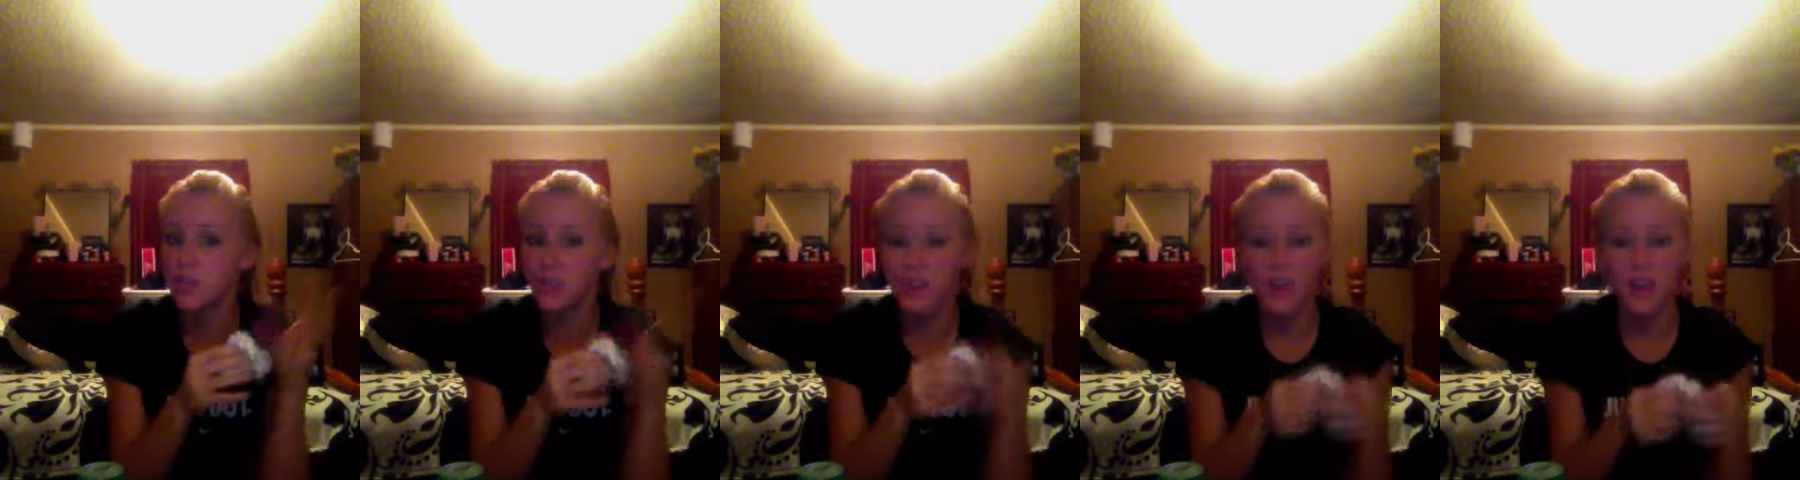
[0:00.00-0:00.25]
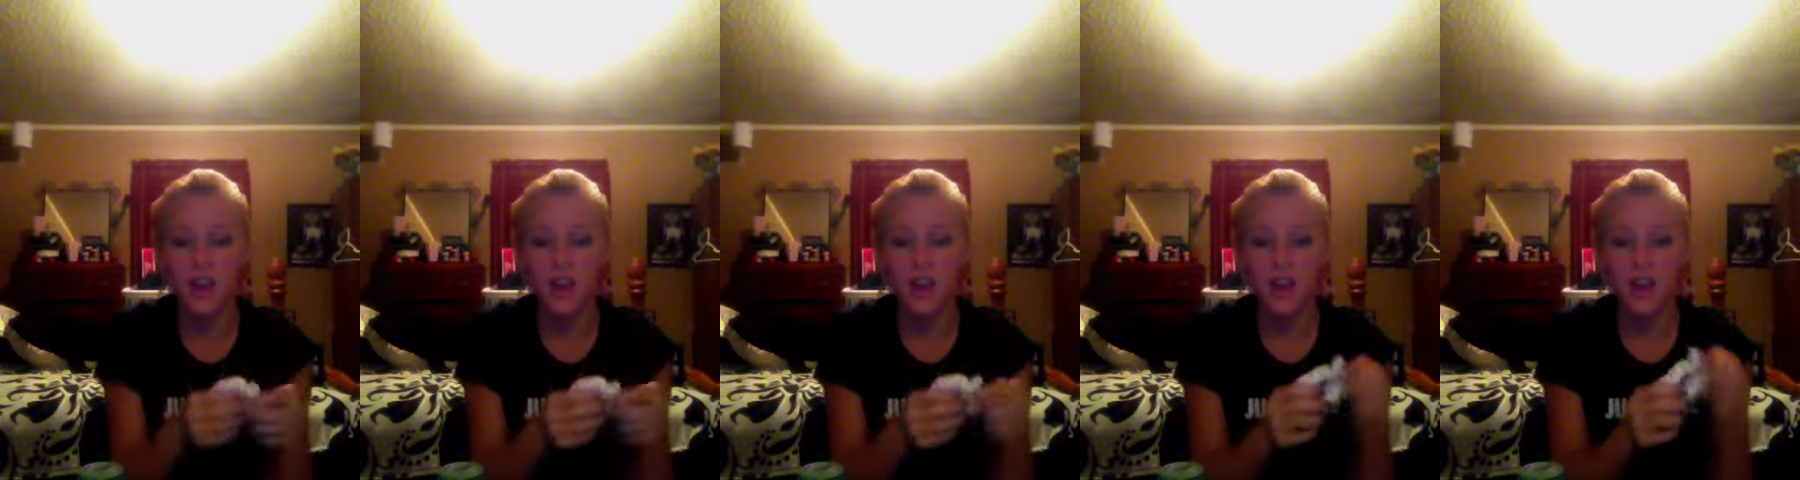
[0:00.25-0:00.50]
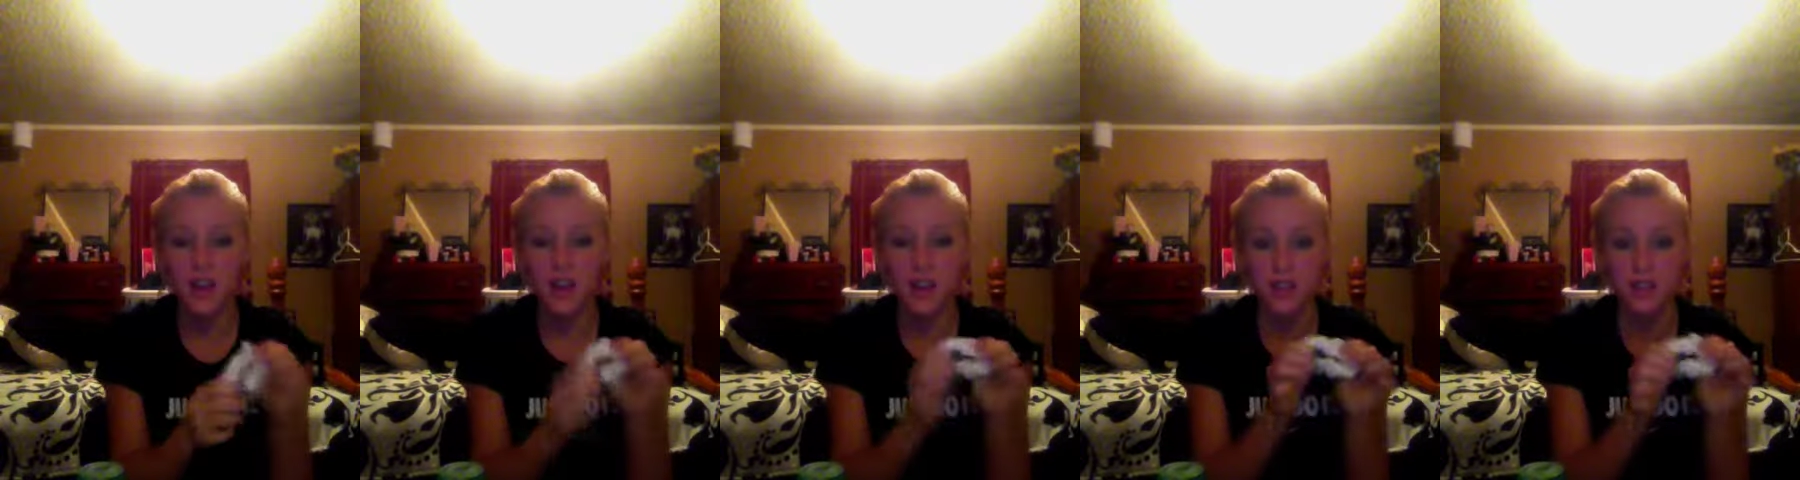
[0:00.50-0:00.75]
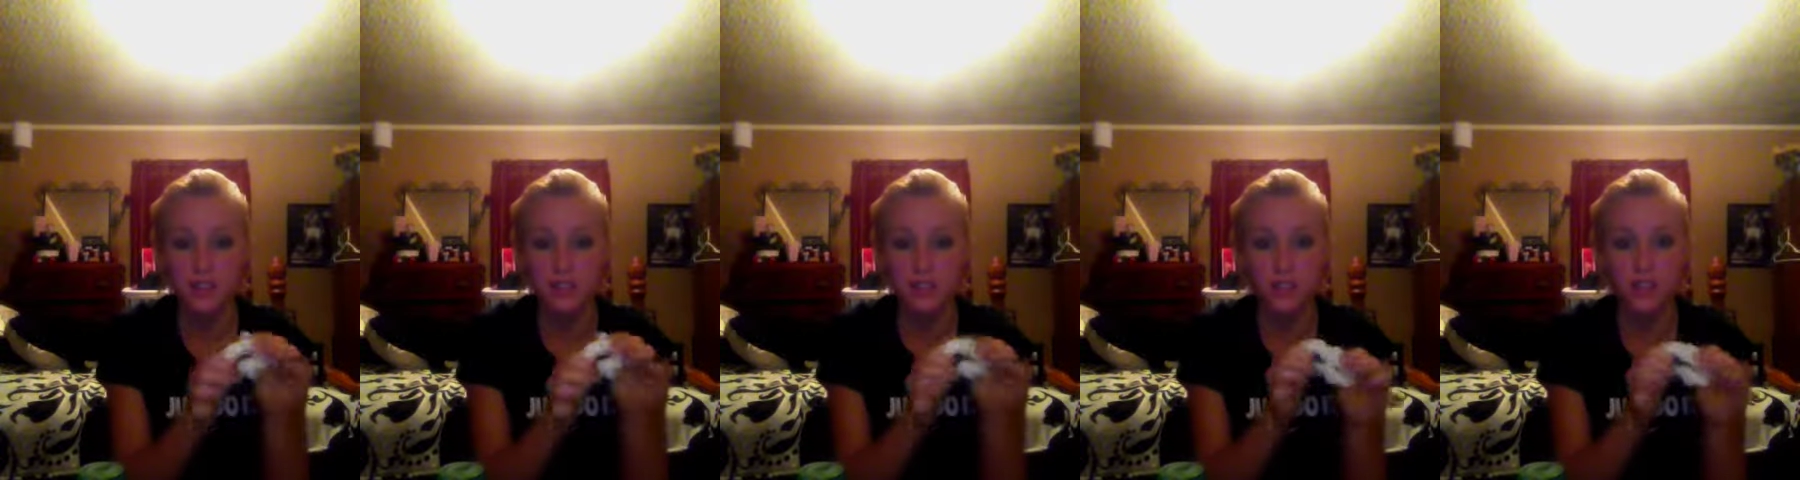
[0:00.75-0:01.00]
your hair and
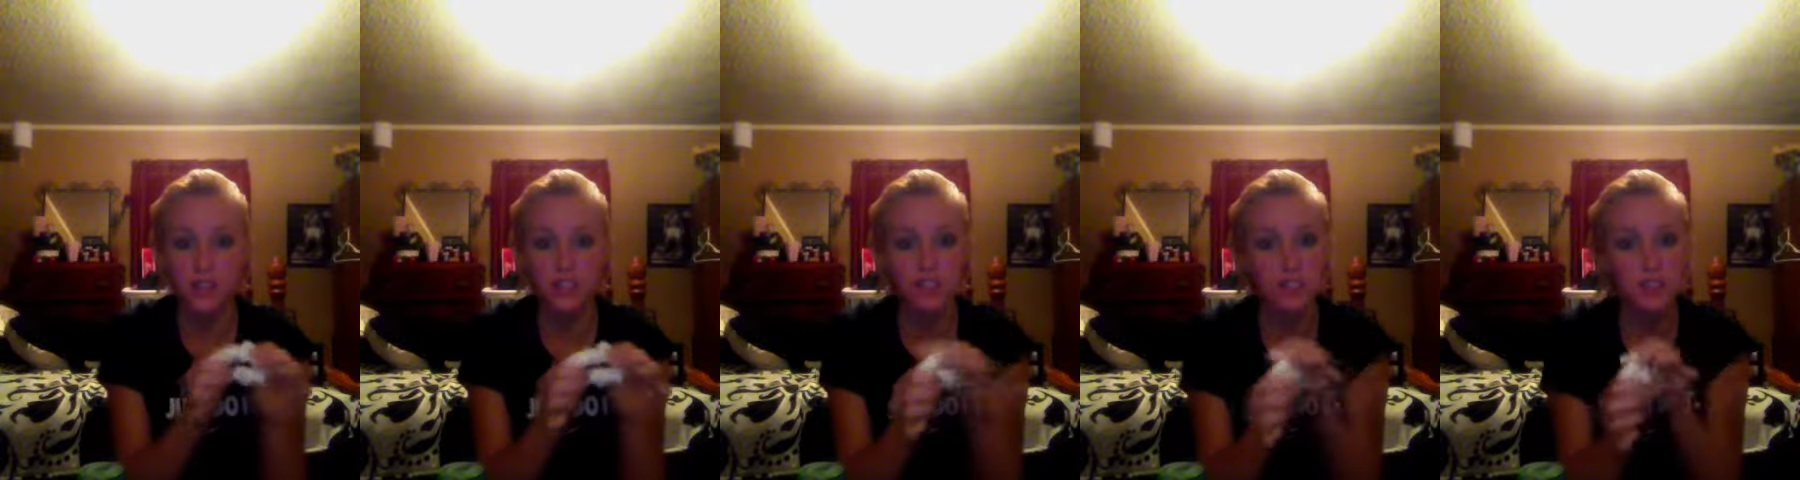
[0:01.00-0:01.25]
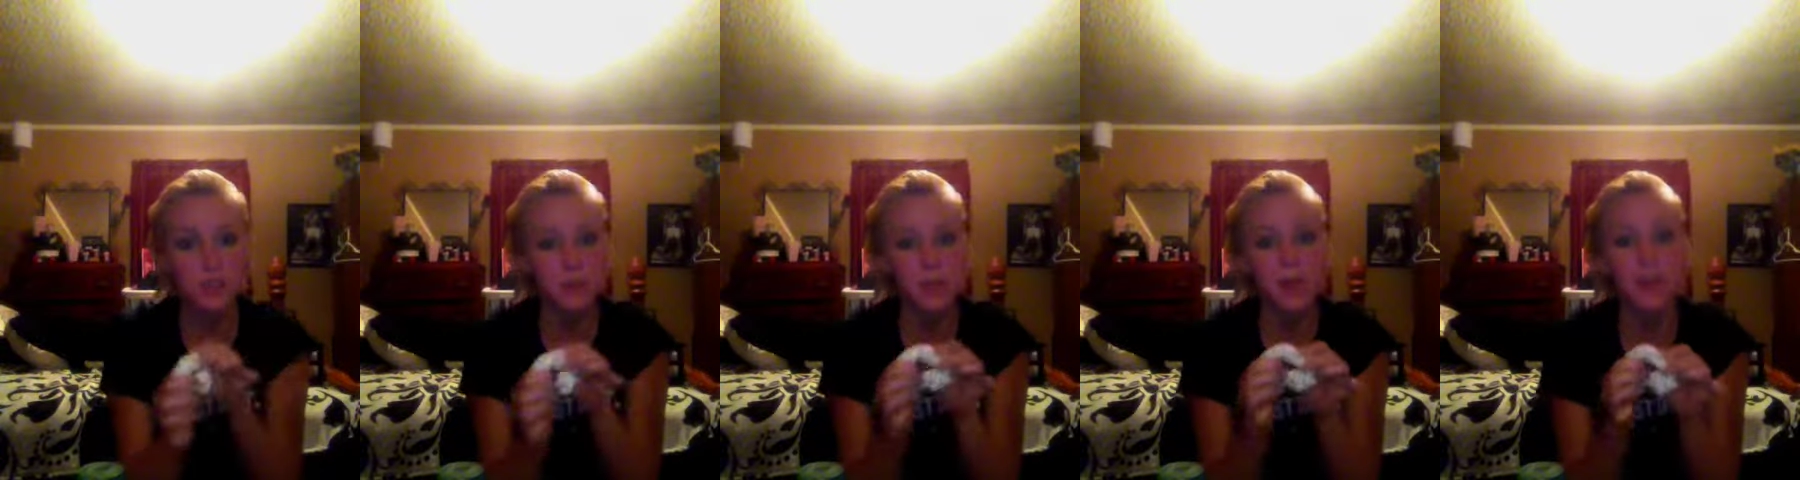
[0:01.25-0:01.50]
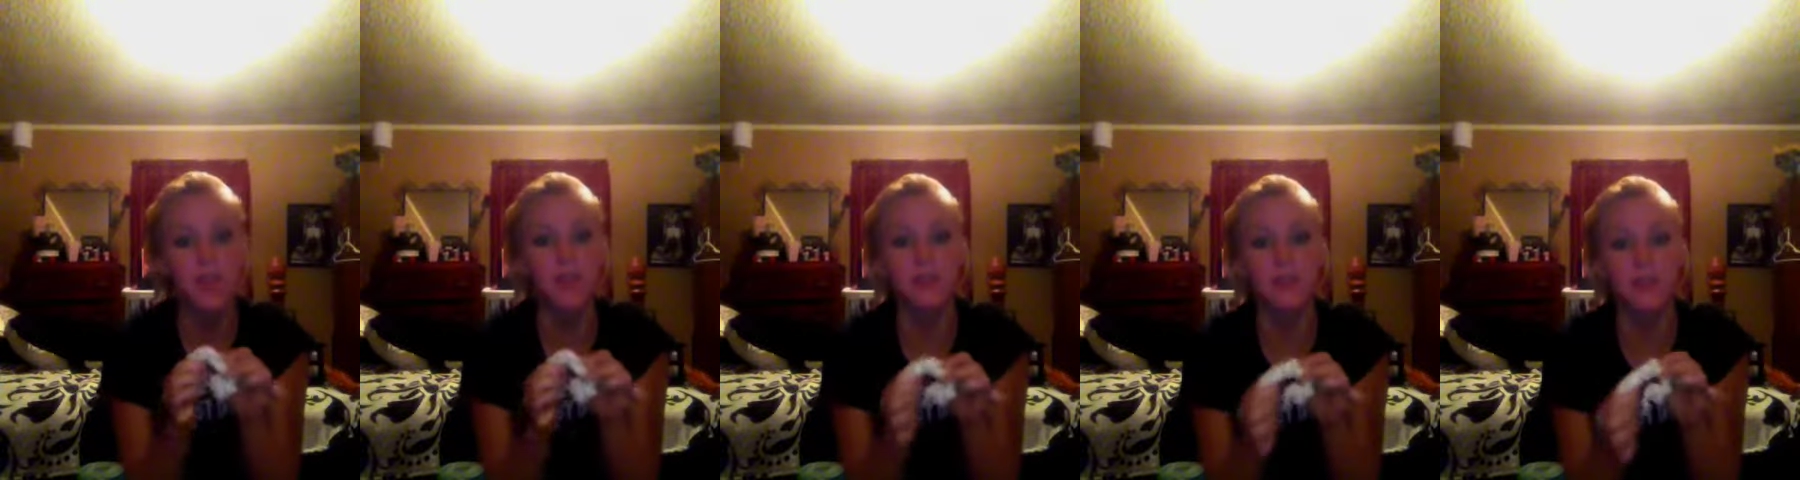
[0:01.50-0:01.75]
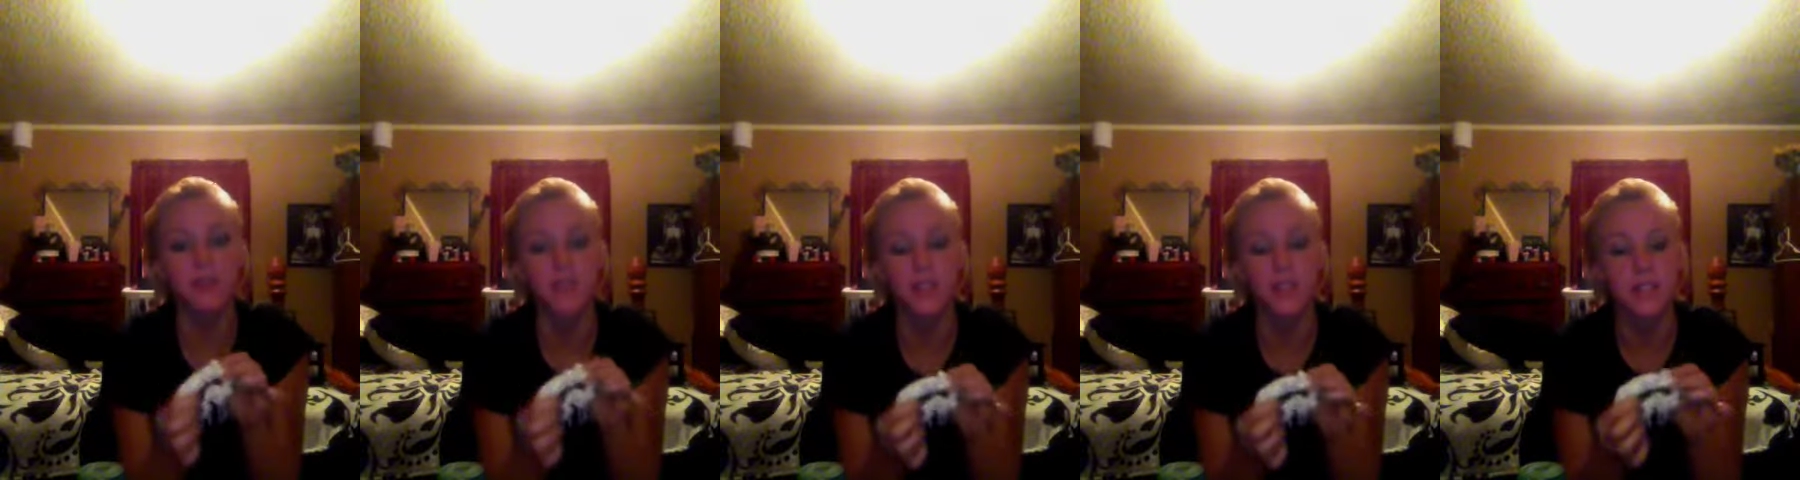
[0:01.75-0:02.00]
the scrunchie while you
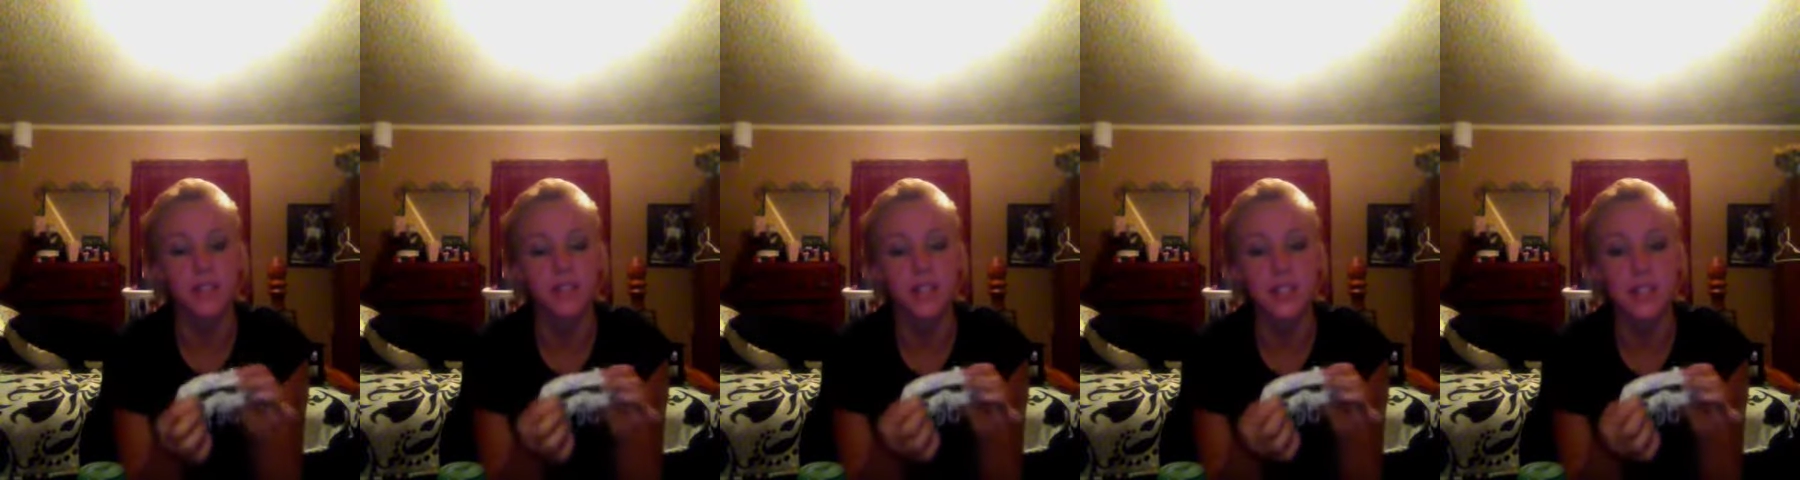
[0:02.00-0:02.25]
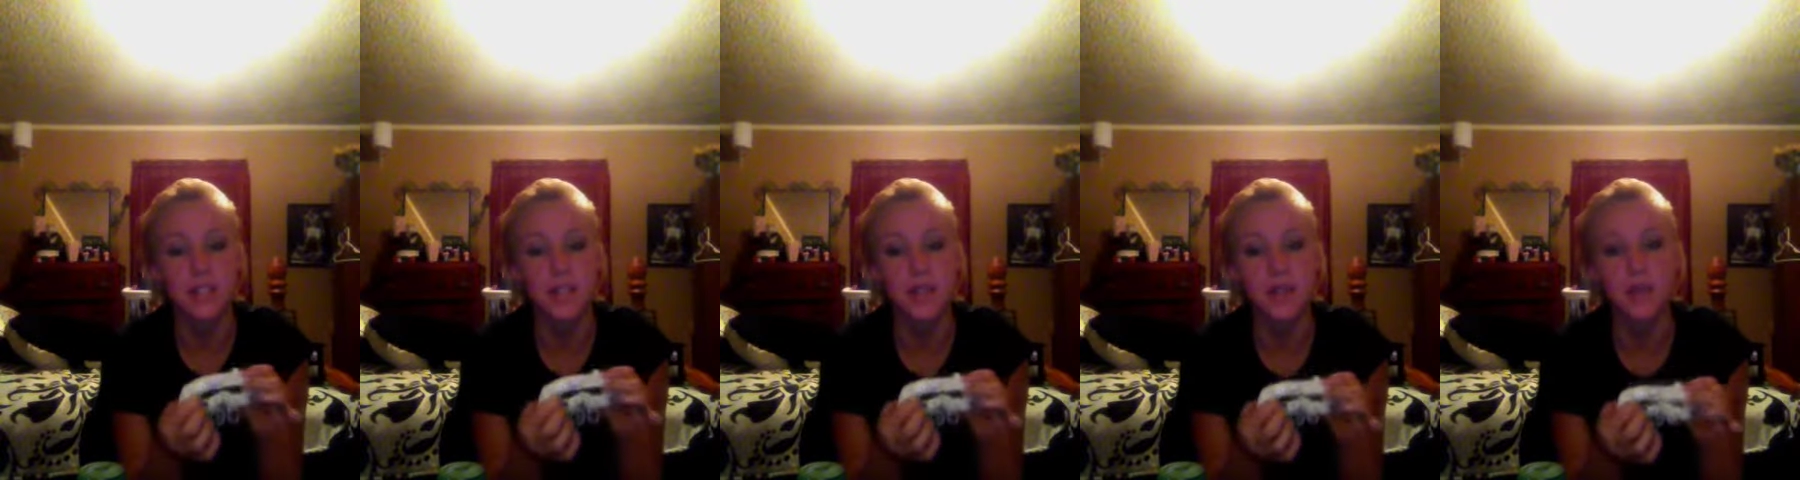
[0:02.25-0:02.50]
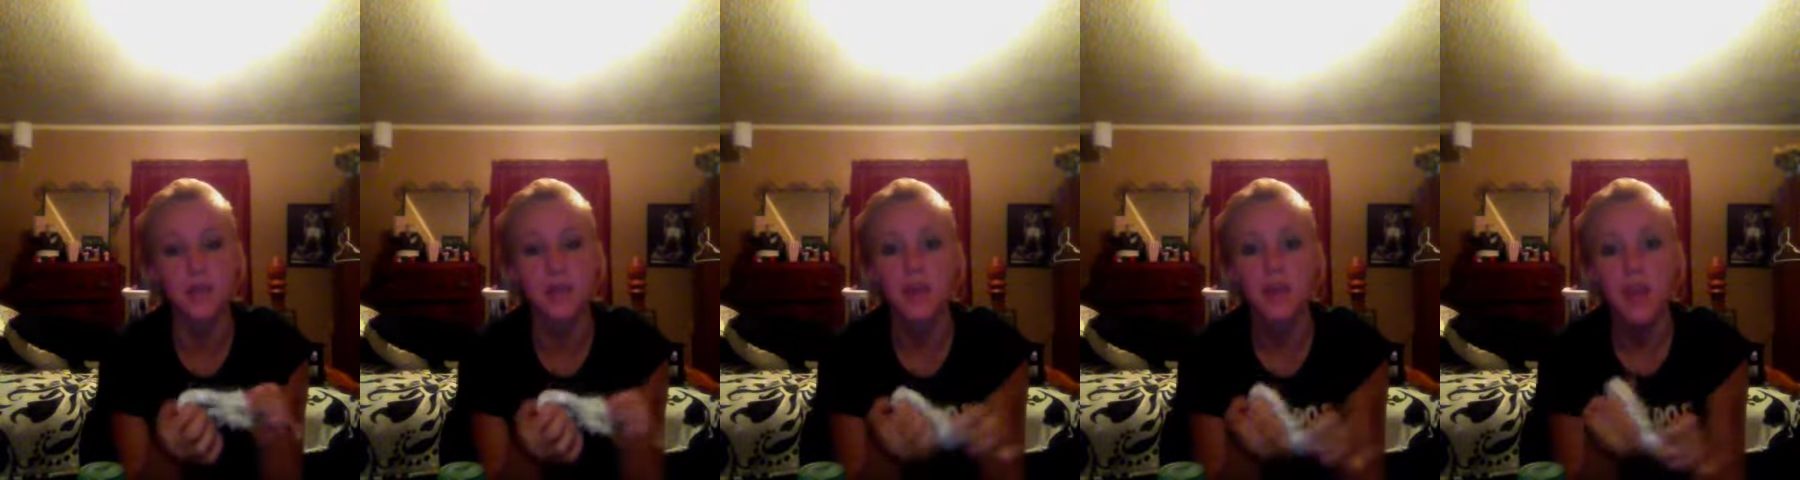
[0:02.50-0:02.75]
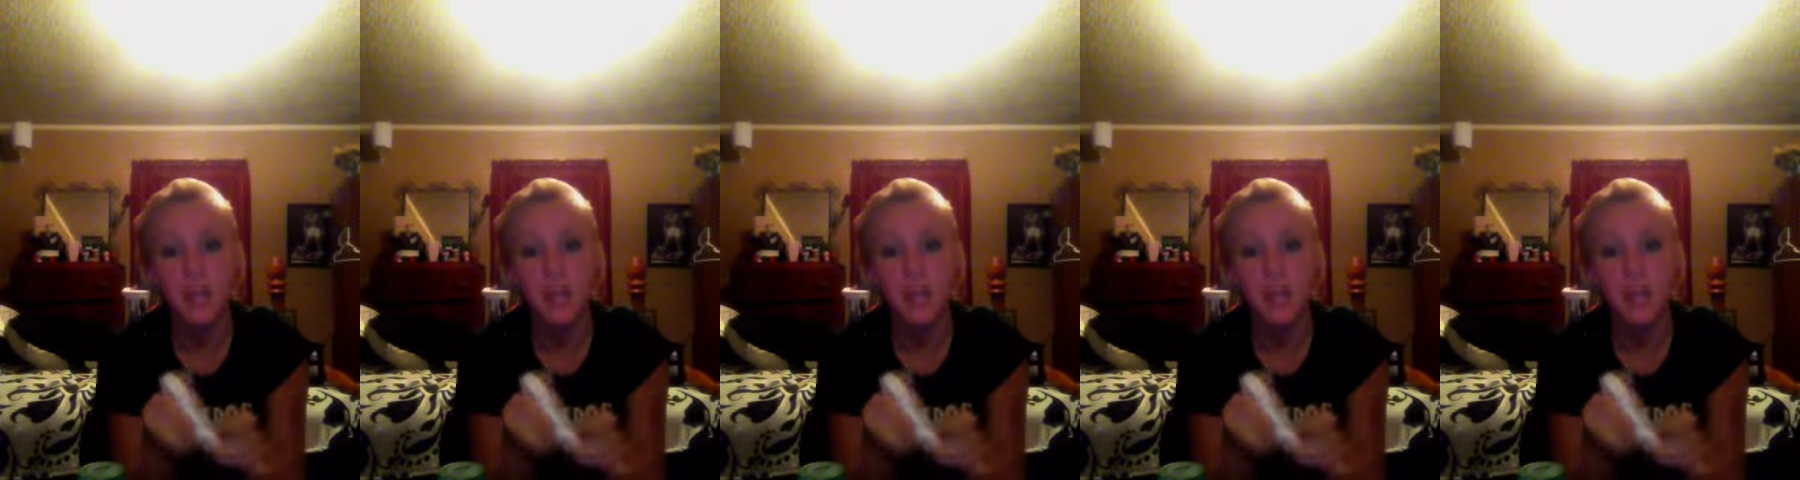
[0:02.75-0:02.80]
move in your sleep.